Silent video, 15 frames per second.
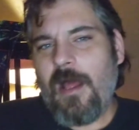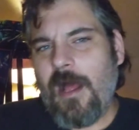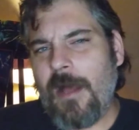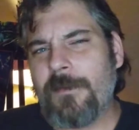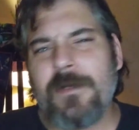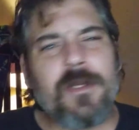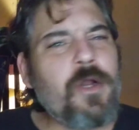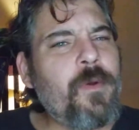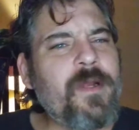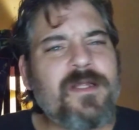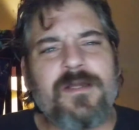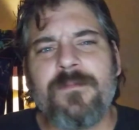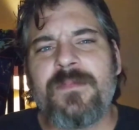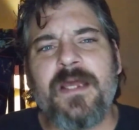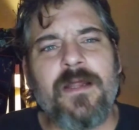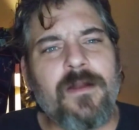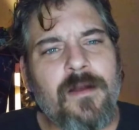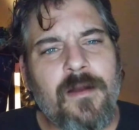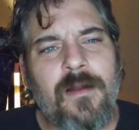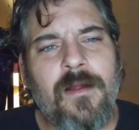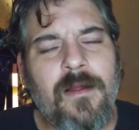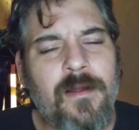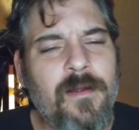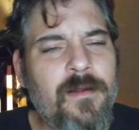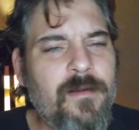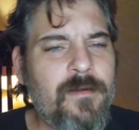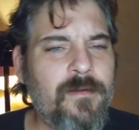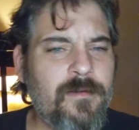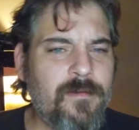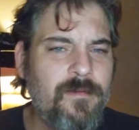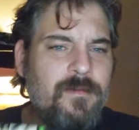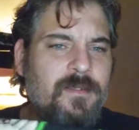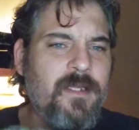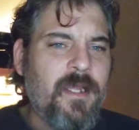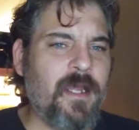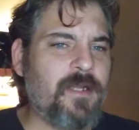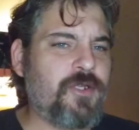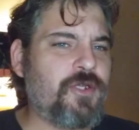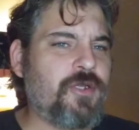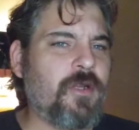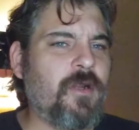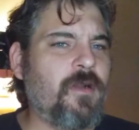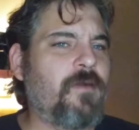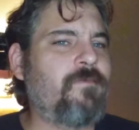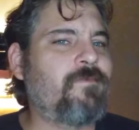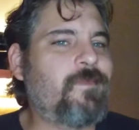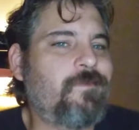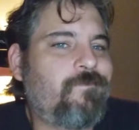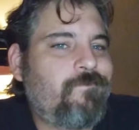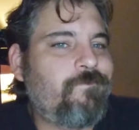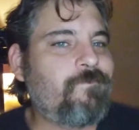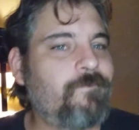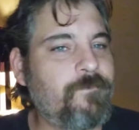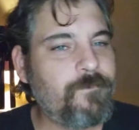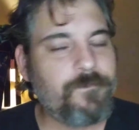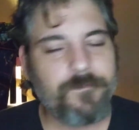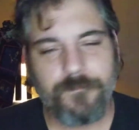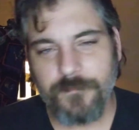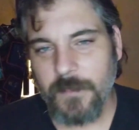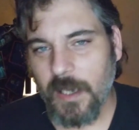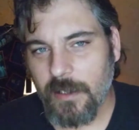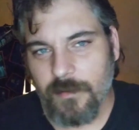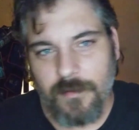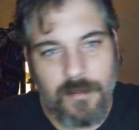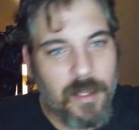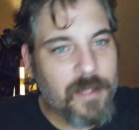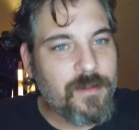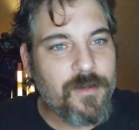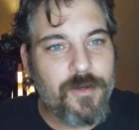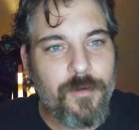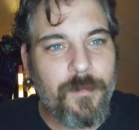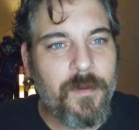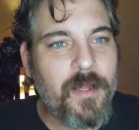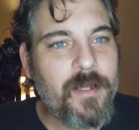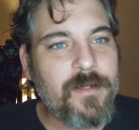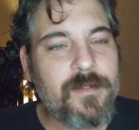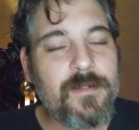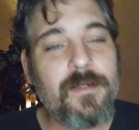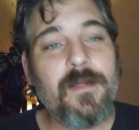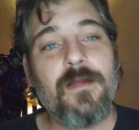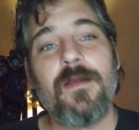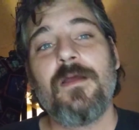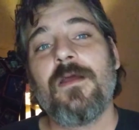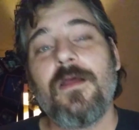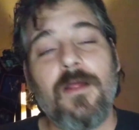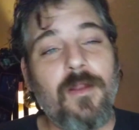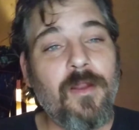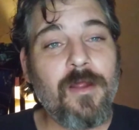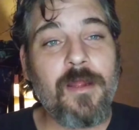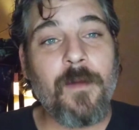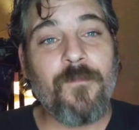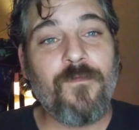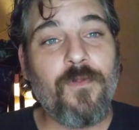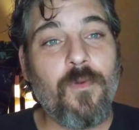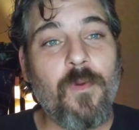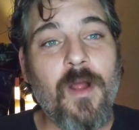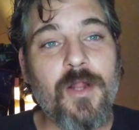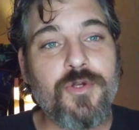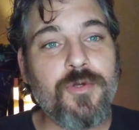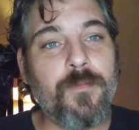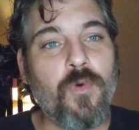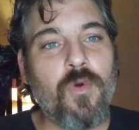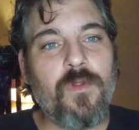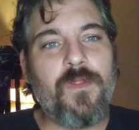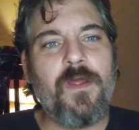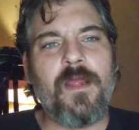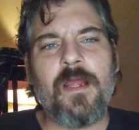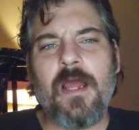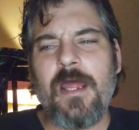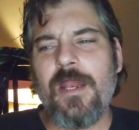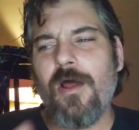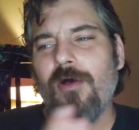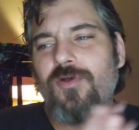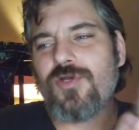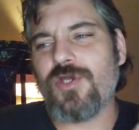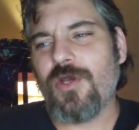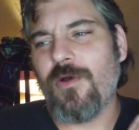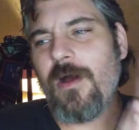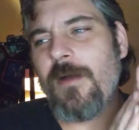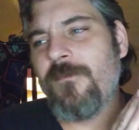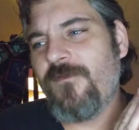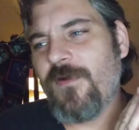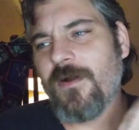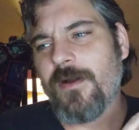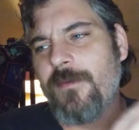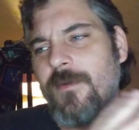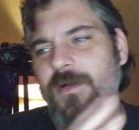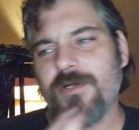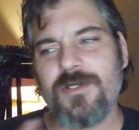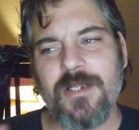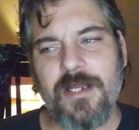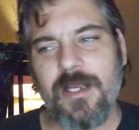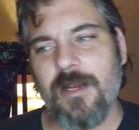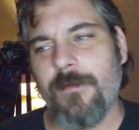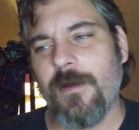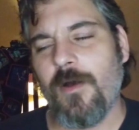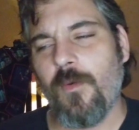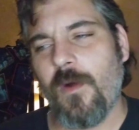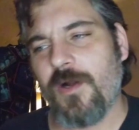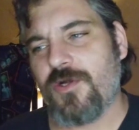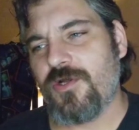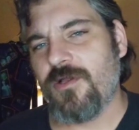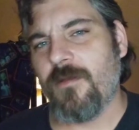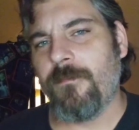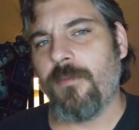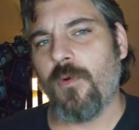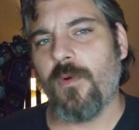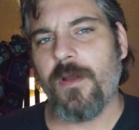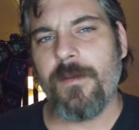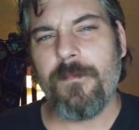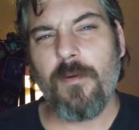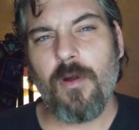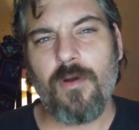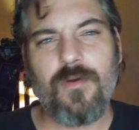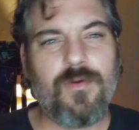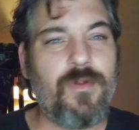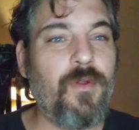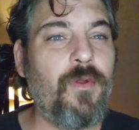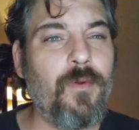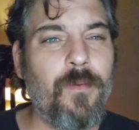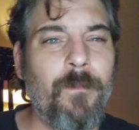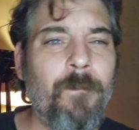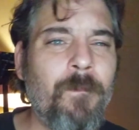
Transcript: I'm going to go eat some dinner. Diet shirt. Like the new place look up for the Roger Moore thing. And also, I'm very much thinking about watching The Boy Part 2.